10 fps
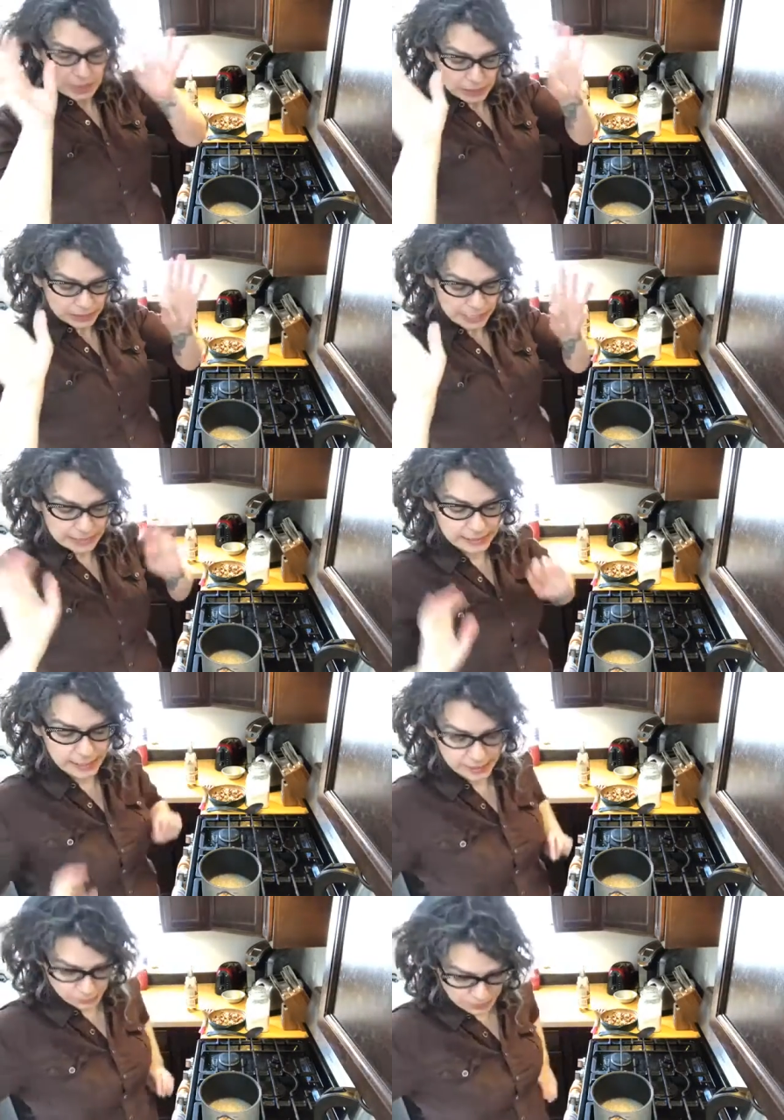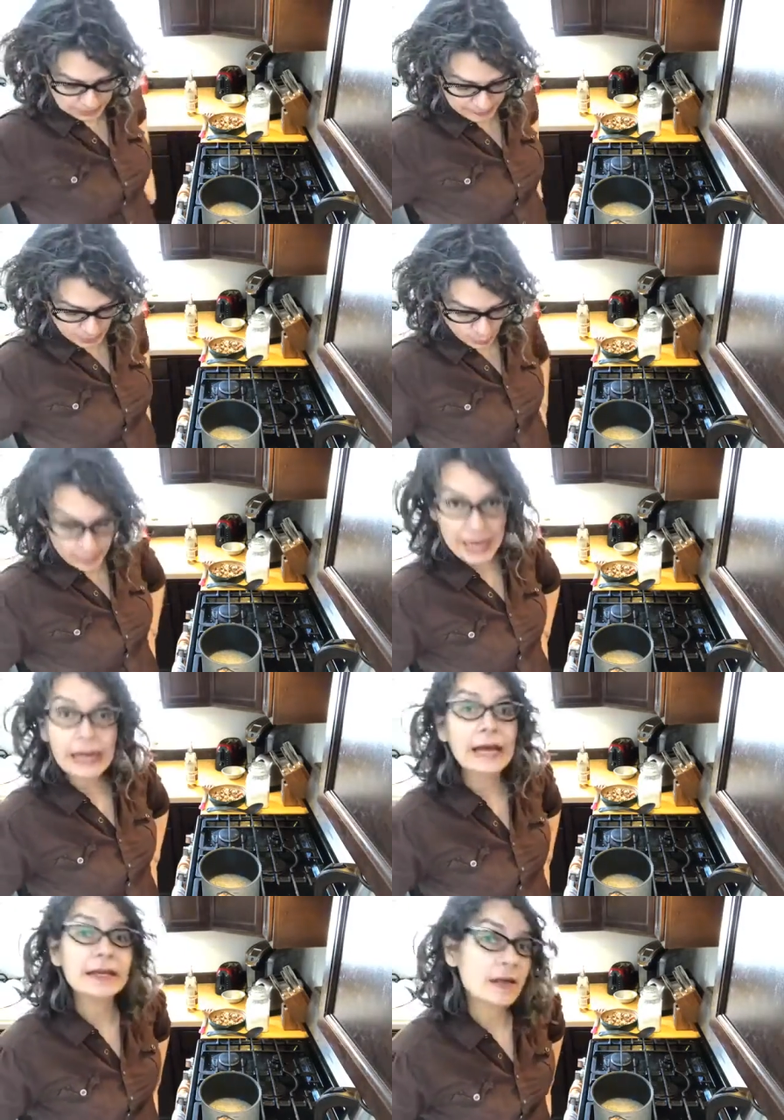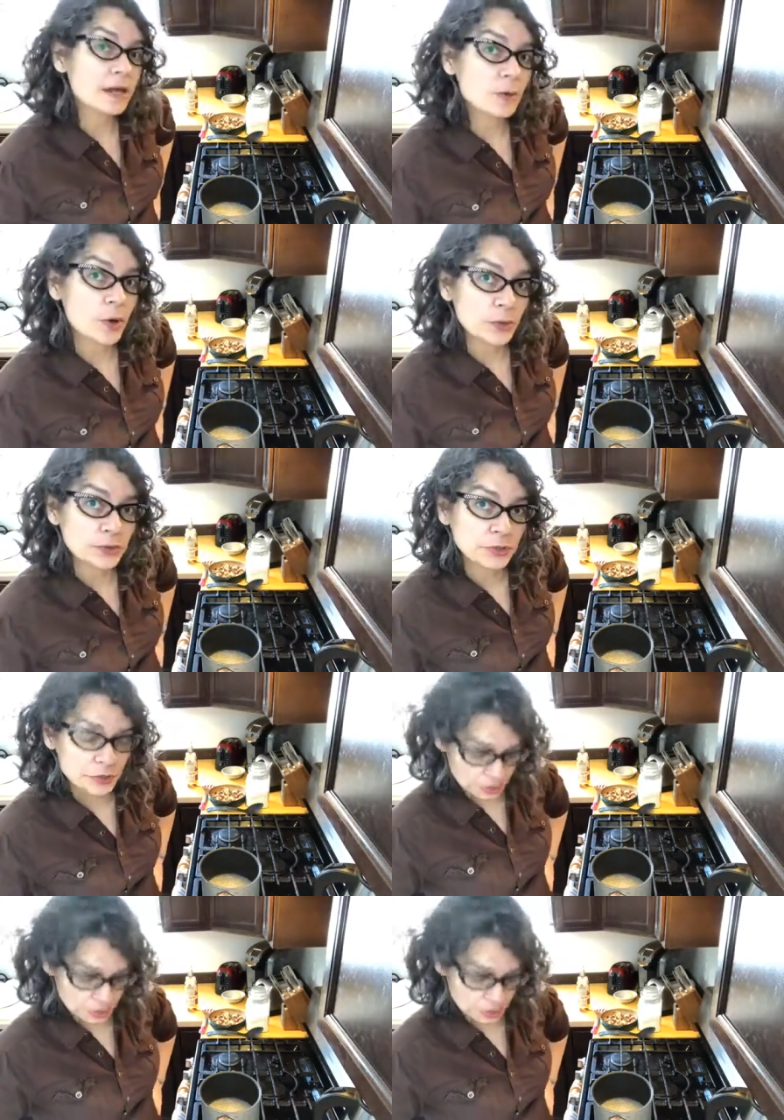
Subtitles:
says that this recipe will make, and I quote,